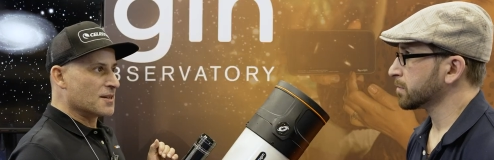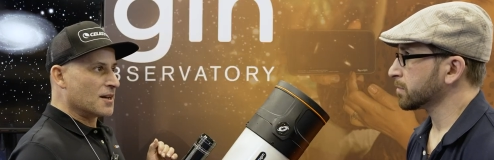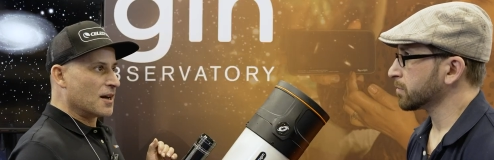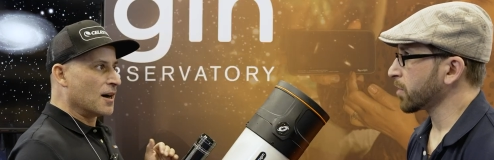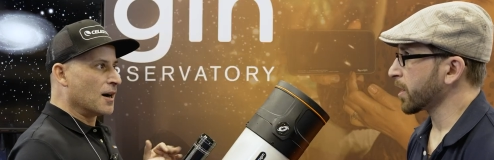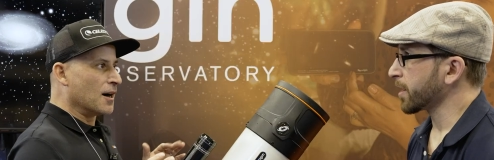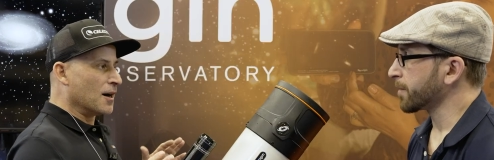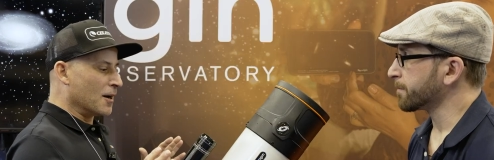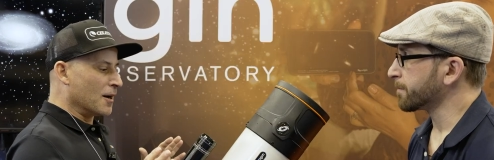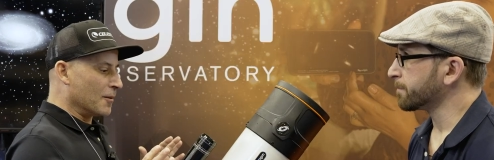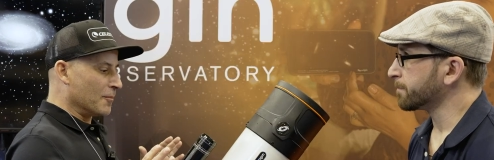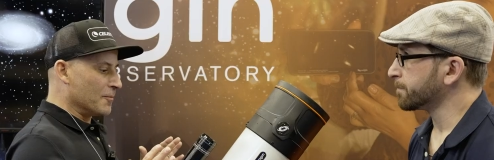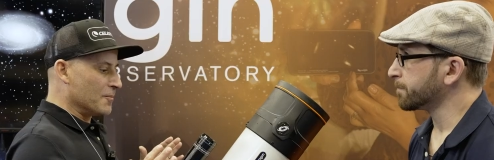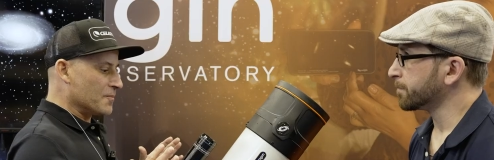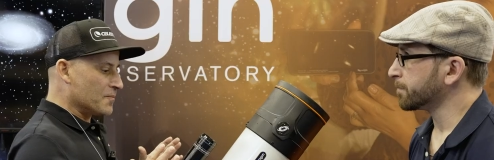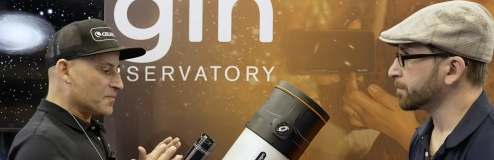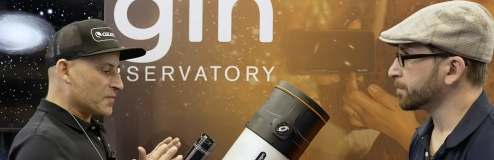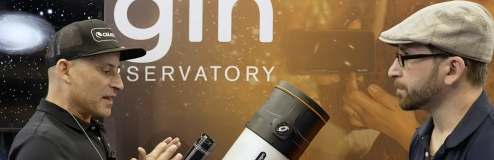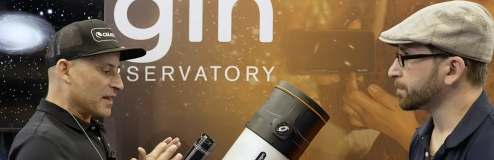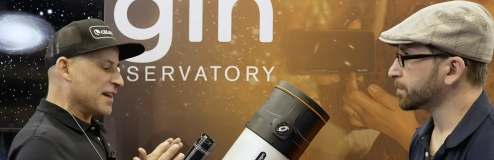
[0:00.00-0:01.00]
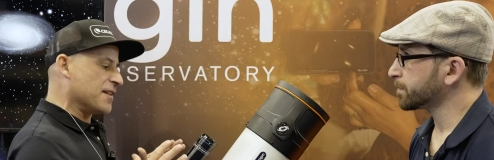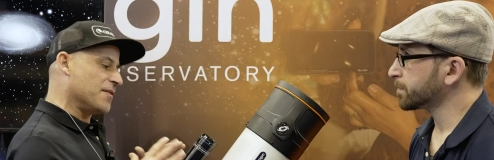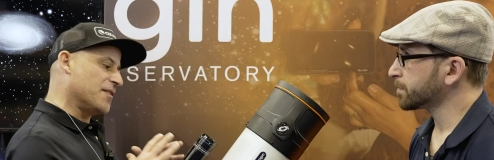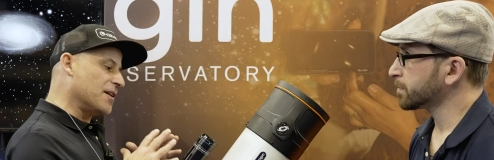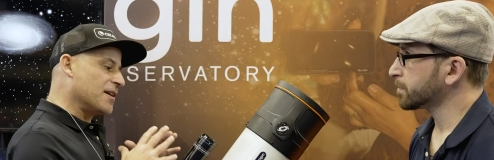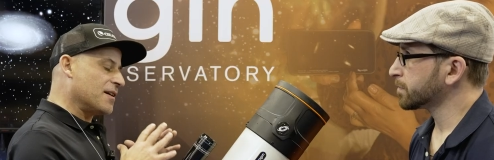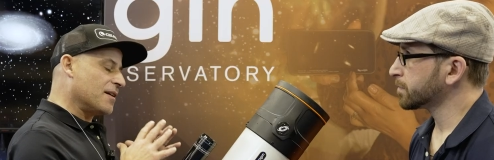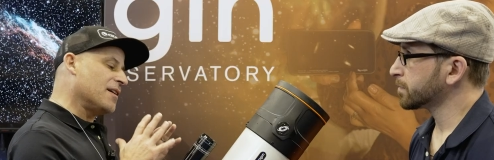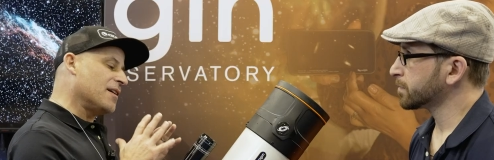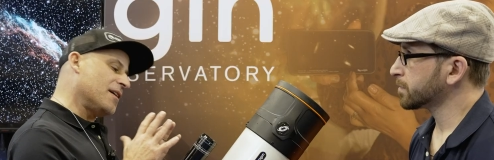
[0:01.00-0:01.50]
Speaker 1: Right. Um, in,
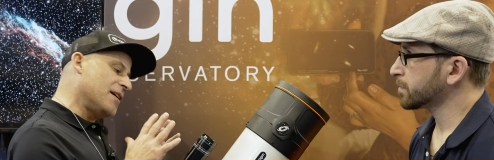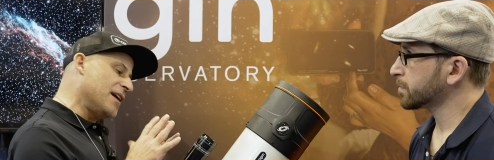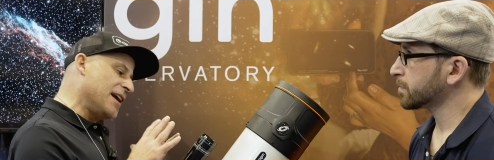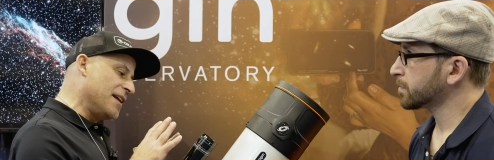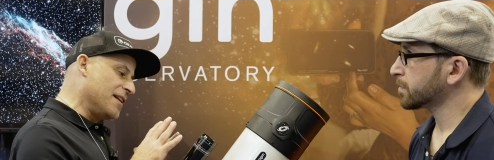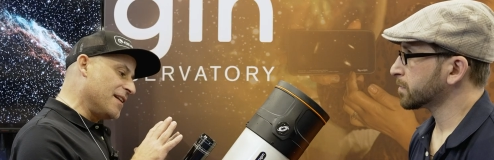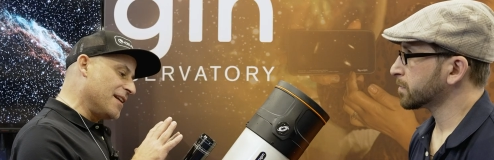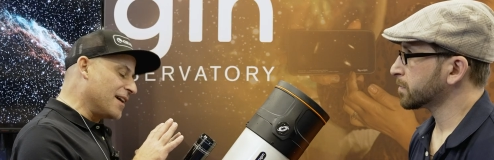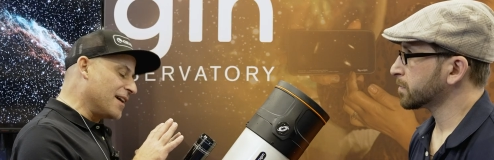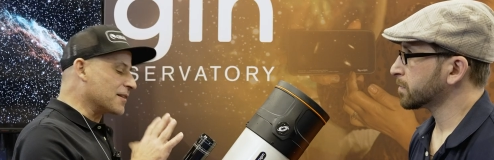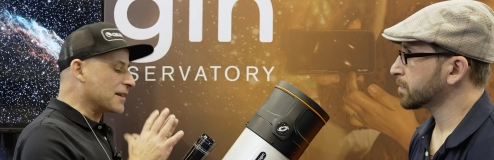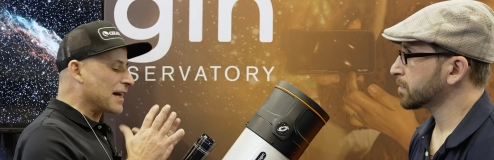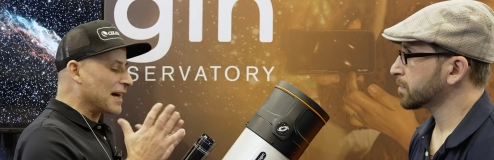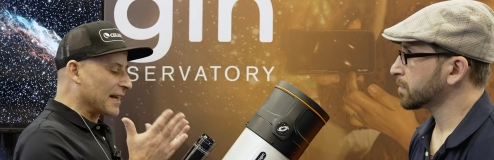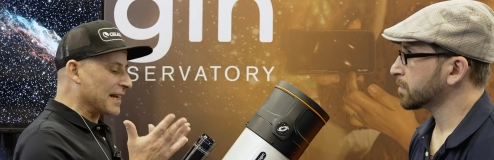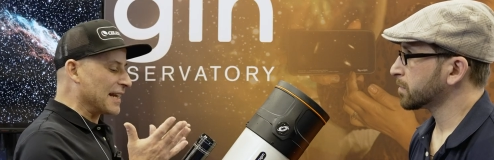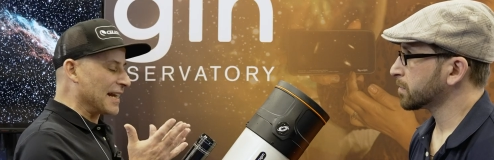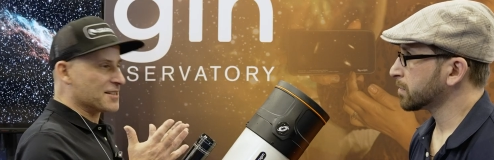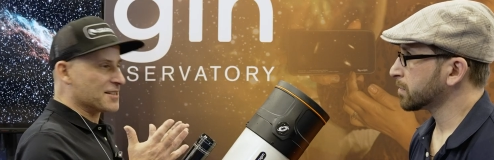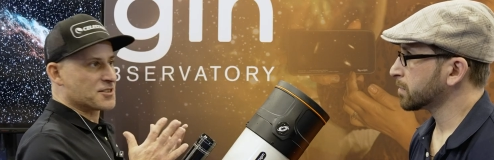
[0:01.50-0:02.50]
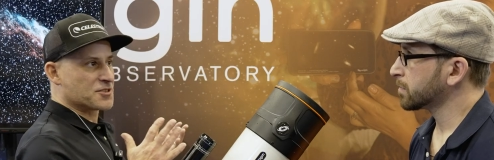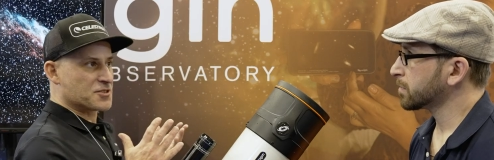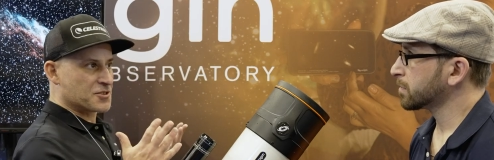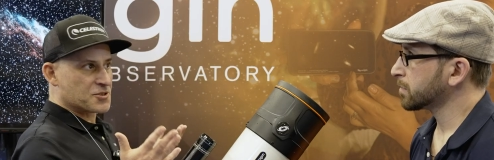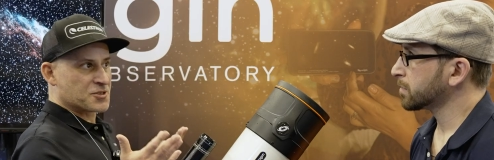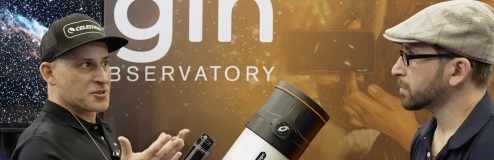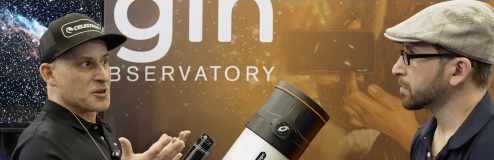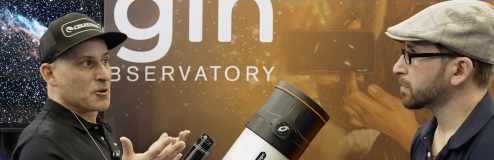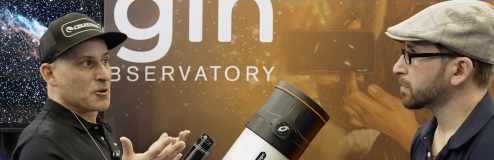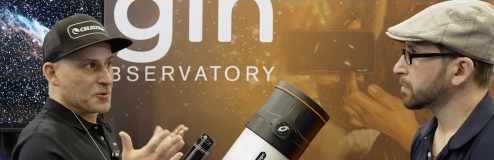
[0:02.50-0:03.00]
the, in a lot of cases,
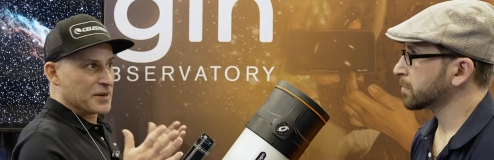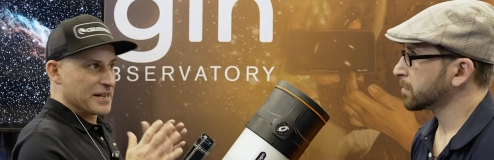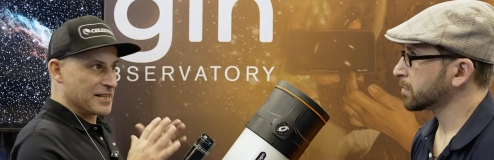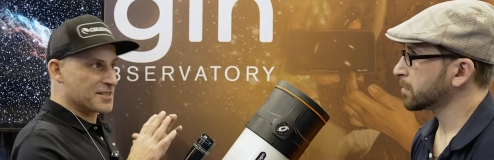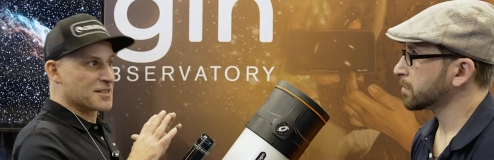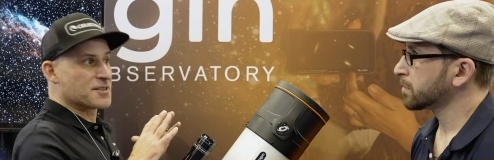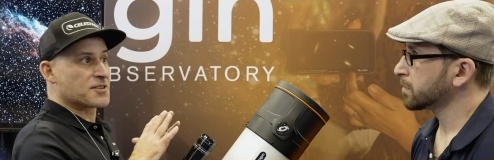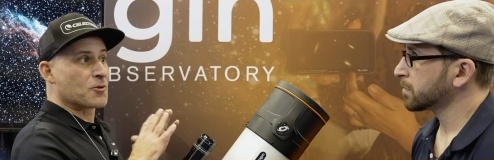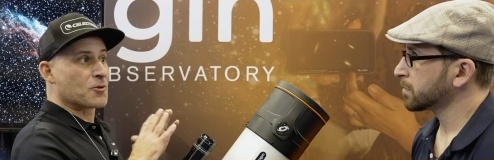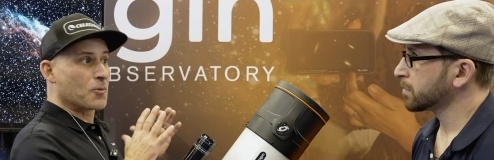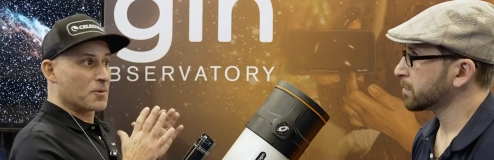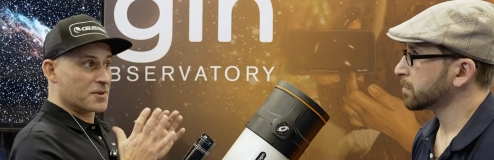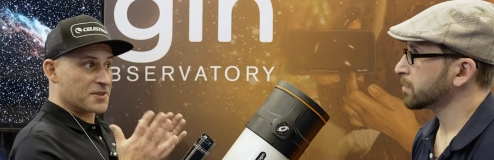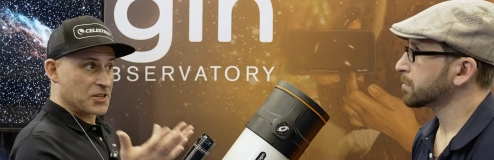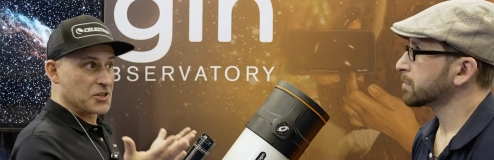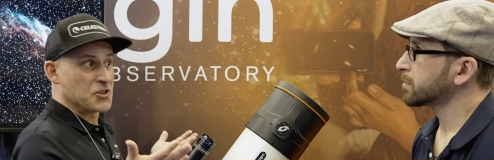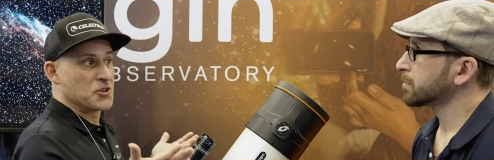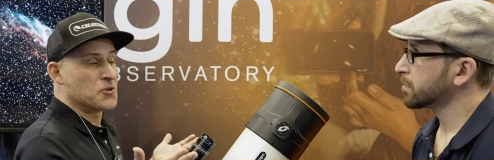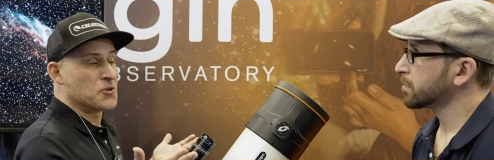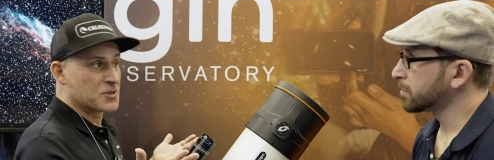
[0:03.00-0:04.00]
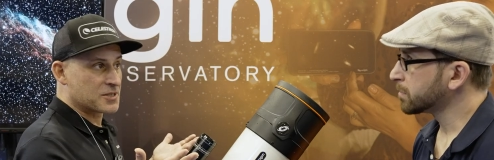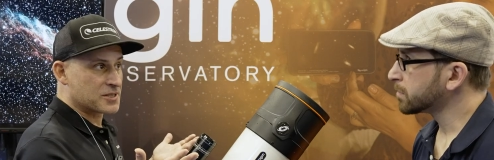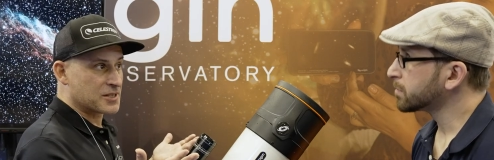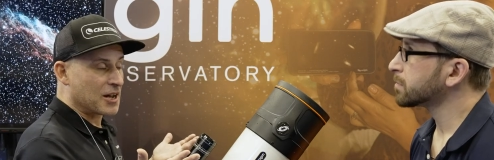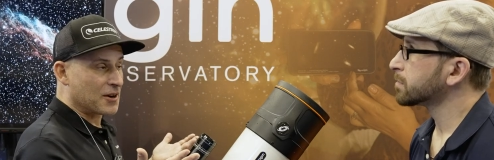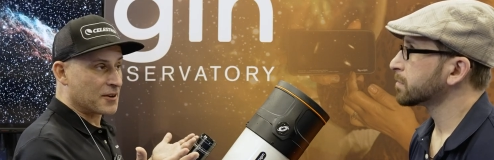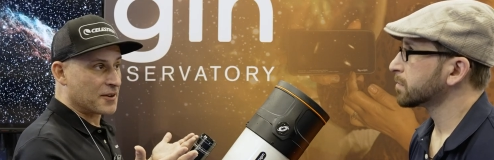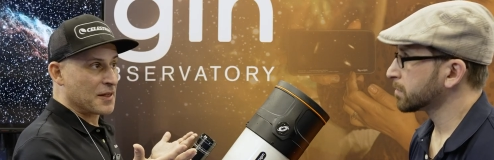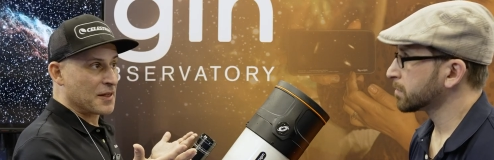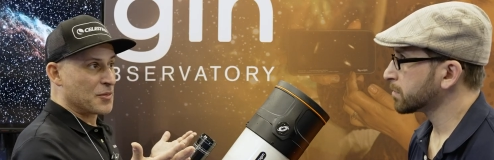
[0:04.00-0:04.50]
there's no reason to, to use
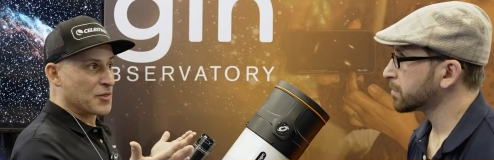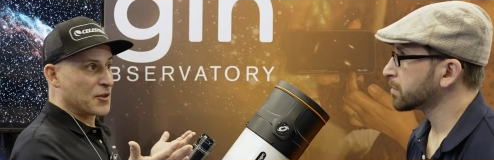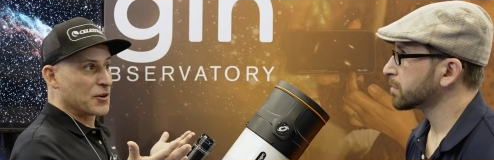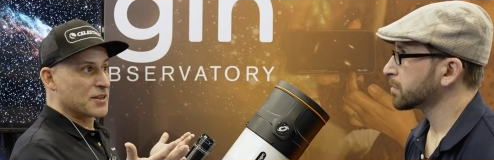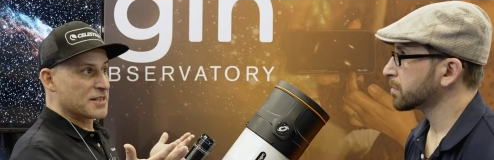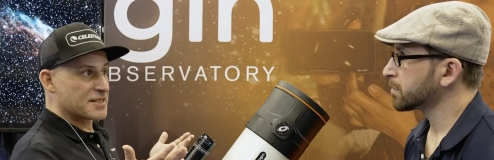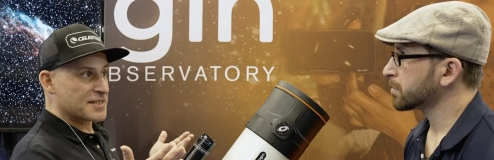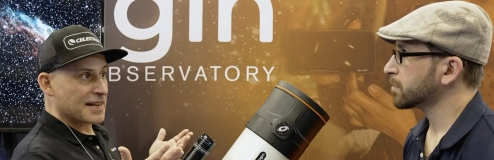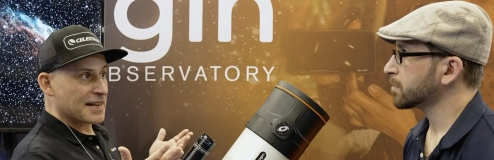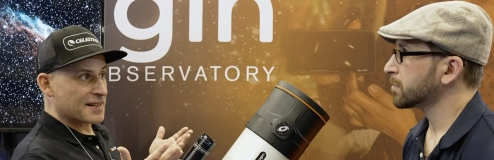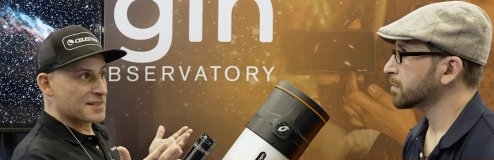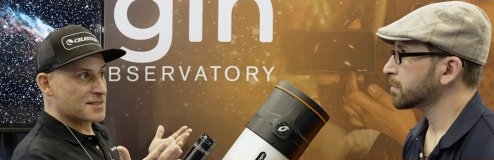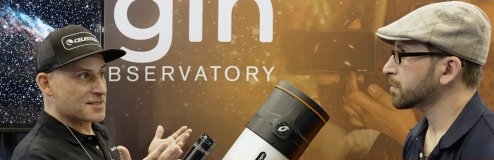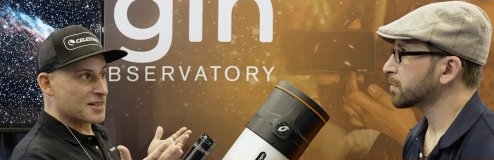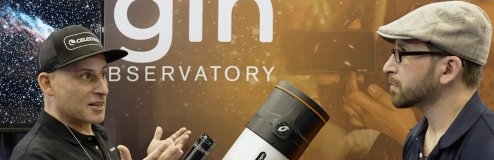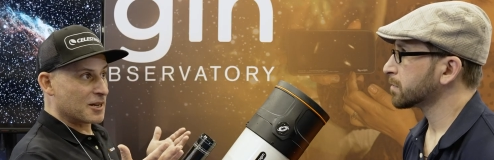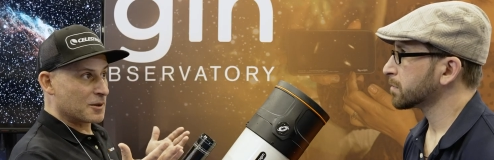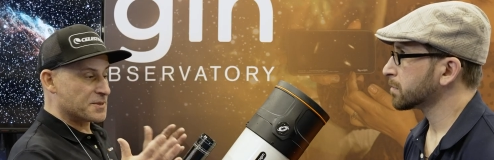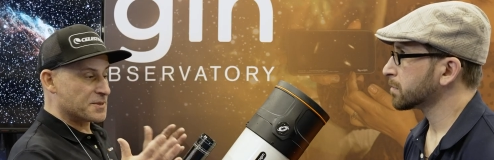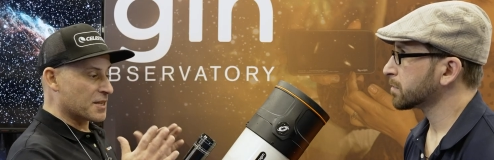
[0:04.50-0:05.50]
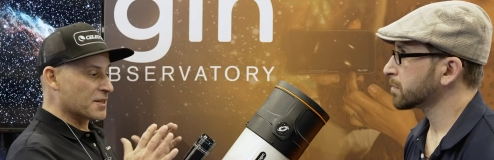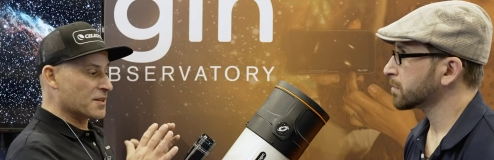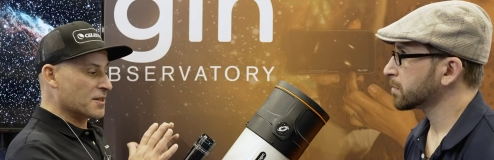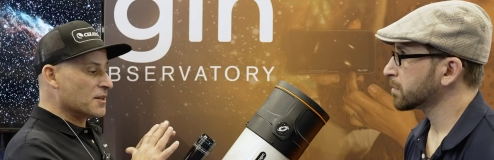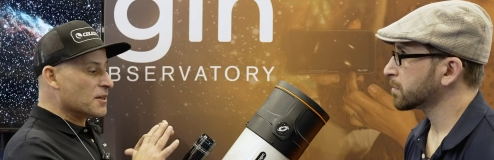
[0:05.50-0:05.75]
longer than 30 second subs,